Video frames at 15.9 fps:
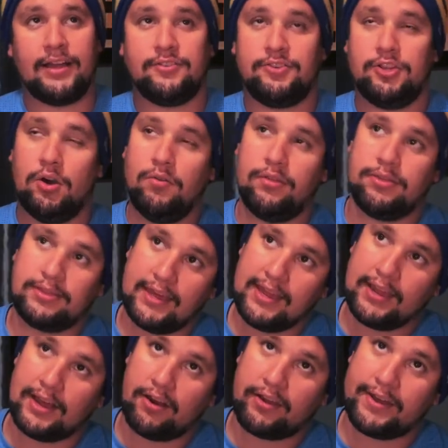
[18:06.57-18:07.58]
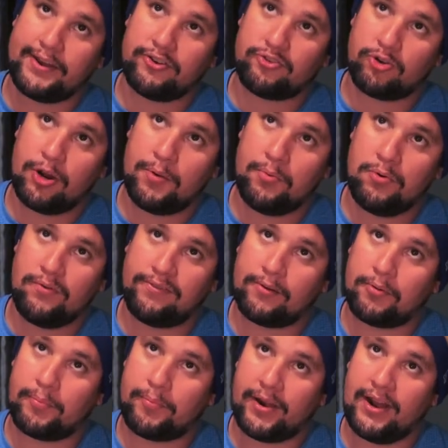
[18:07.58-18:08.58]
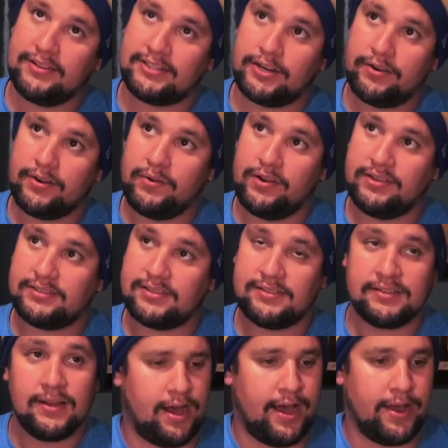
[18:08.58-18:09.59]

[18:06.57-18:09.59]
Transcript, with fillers: I don't think I'll get in trouble for proprietary reasons.